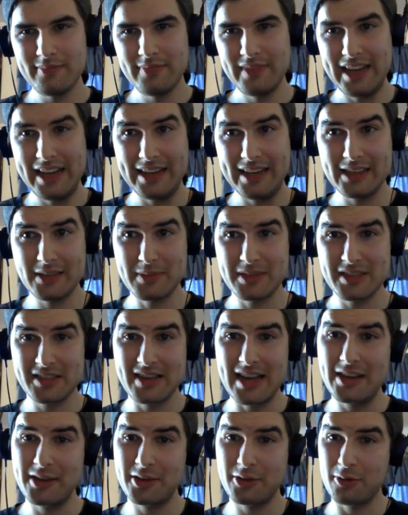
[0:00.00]
yeah, I guess
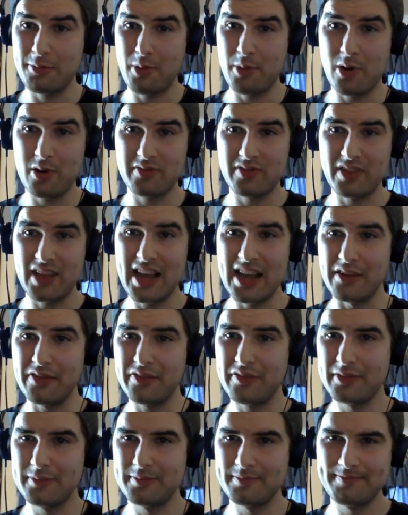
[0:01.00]
mistakes are a part of
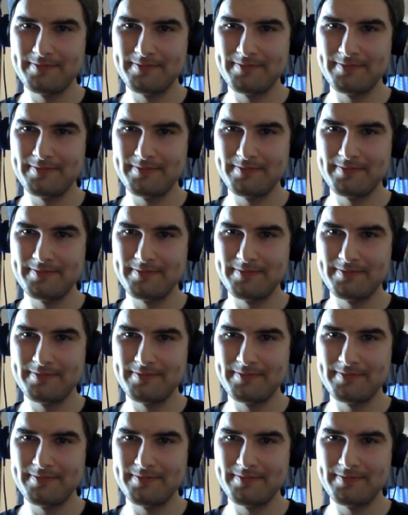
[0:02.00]
life.